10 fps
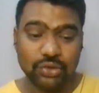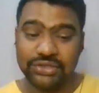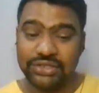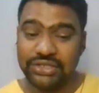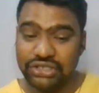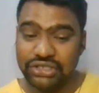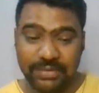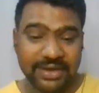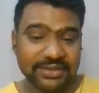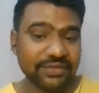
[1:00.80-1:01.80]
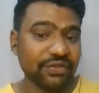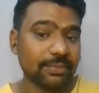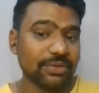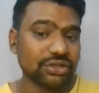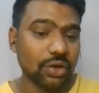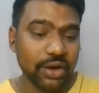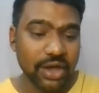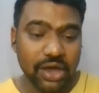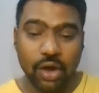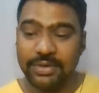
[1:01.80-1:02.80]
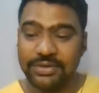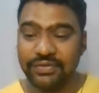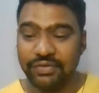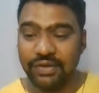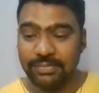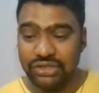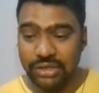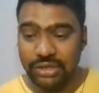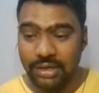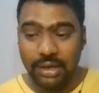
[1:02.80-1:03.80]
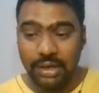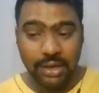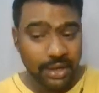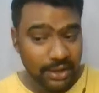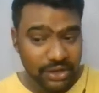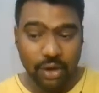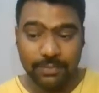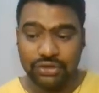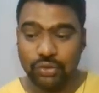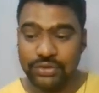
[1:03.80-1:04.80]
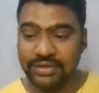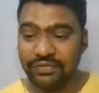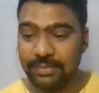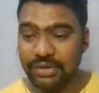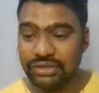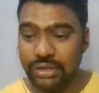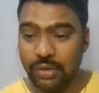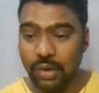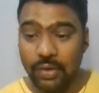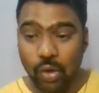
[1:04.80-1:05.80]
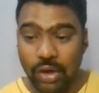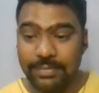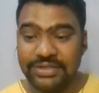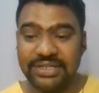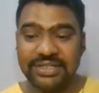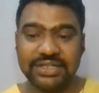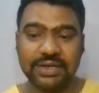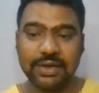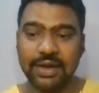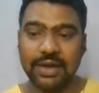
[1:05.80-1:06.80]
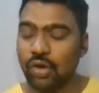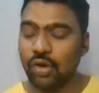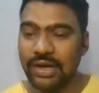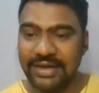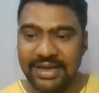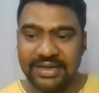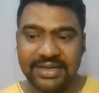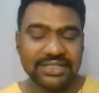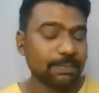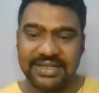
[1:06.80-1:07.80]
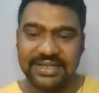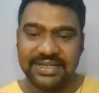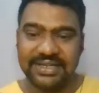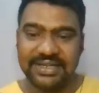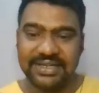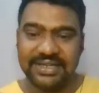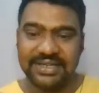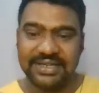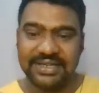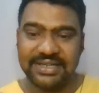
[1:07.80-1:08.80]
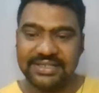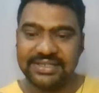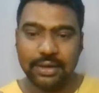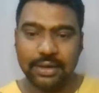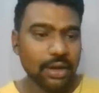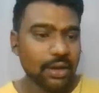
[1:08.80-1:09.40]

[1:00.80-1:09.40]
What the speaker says: stores decision makers information, or e-commerce information, e-commerce stores information, or local business data like local dentists, plumbers, real estate agents.